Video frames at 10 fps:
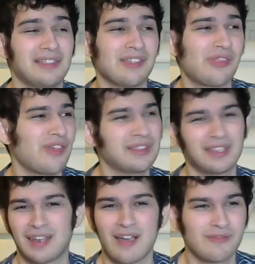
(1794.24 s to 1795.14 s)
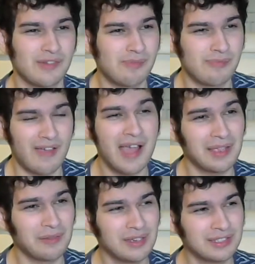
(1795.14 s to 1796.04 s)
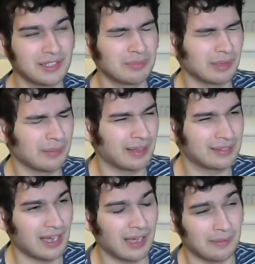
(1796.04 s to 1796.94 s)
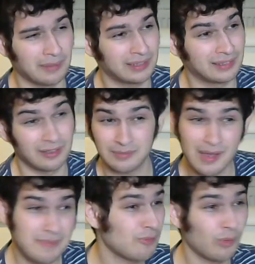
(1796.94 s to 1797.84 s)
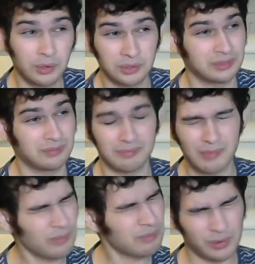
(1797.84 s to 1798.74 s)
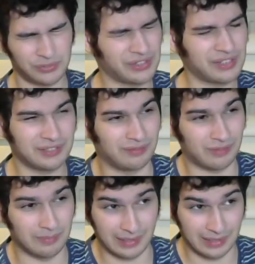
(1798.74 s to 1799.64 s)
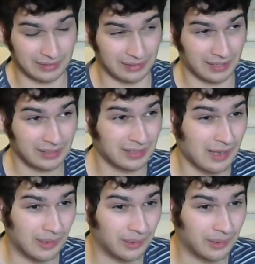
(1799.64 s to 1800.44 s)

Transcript: you think they'd have a fairly reasonable amount of time. I don't know. Maybe one more season from Peter. I don't know.